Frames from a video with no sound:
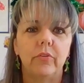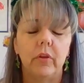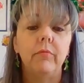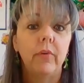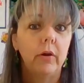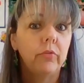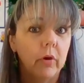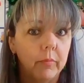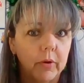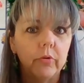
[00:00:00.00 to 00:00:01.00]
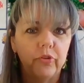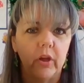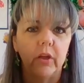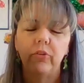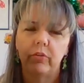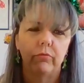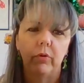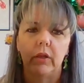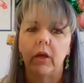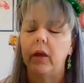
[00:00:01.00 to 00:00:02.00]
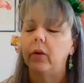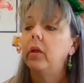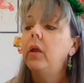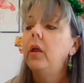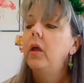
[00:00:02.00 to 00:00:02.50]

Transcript: to sleep, very sober, Jen, just really tired,